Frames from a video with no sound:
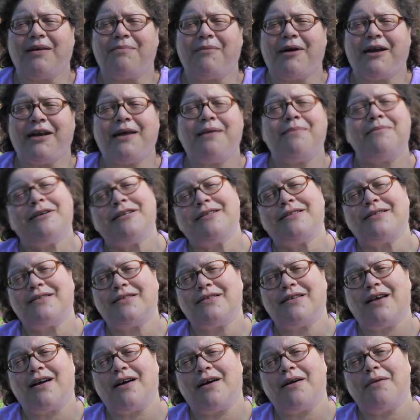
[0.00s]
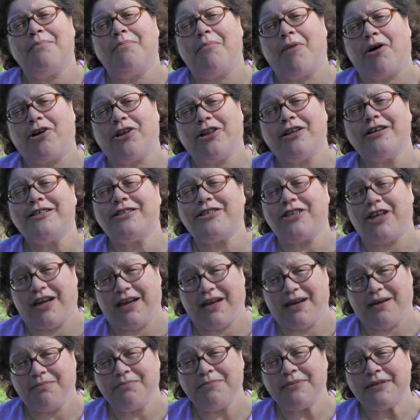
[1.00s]
My name is uh, Marla
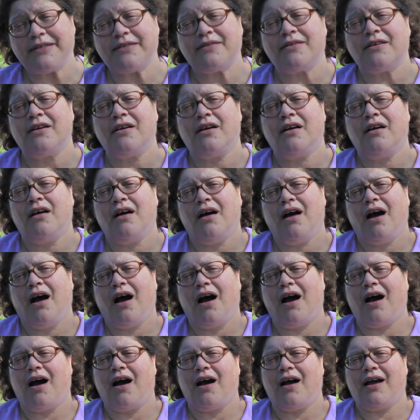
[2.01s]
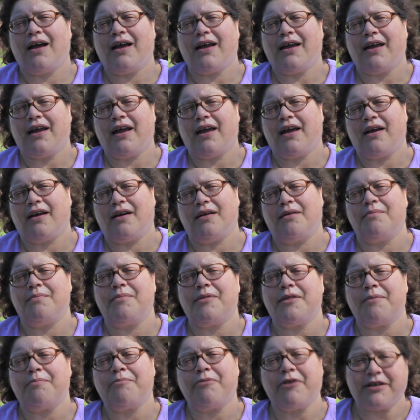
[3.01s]
James. I am
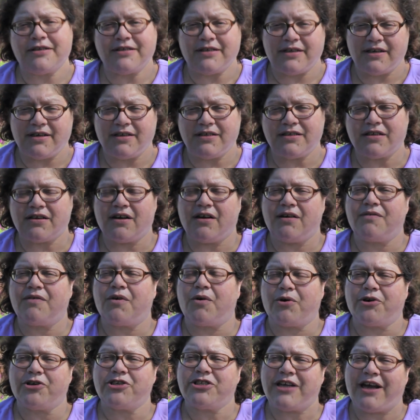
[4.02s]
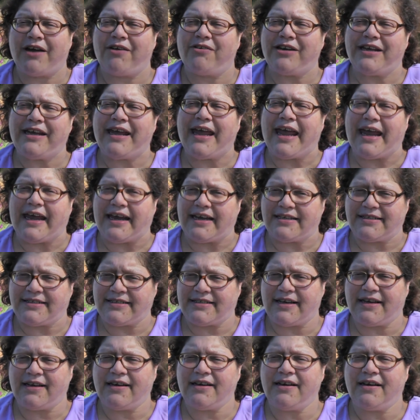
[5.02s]
the president of Orange County
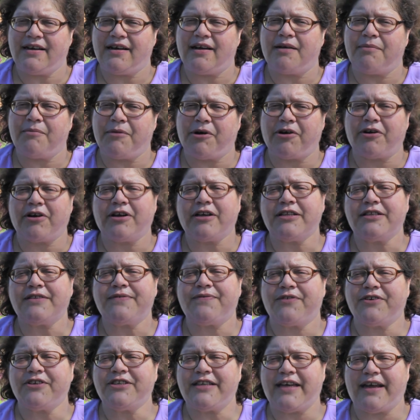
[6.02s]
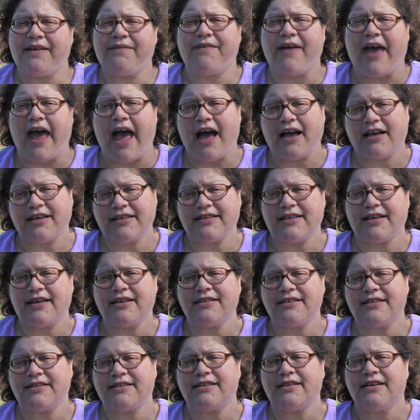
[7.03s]
ASA, Americans for Safe
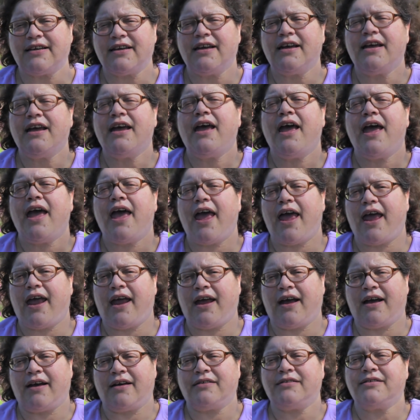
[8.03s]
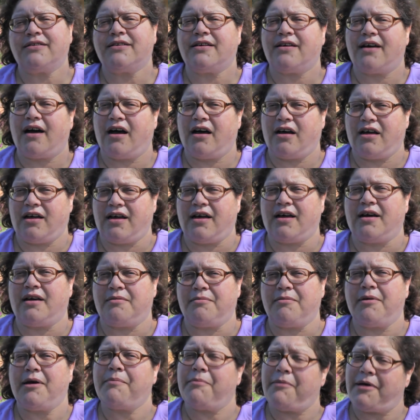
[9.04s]
Access, and I
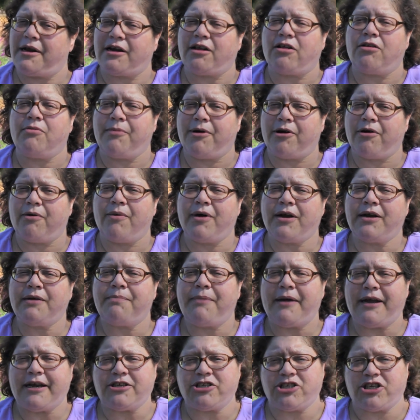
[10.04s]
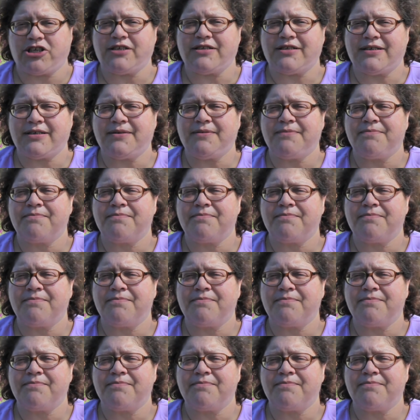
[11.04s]
am a medical marijuana patient.